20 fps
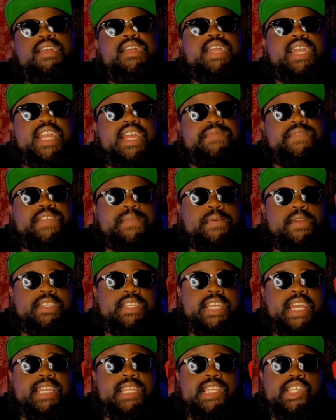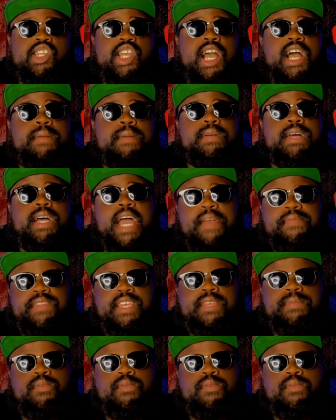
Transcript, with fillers: And if this person got the job at this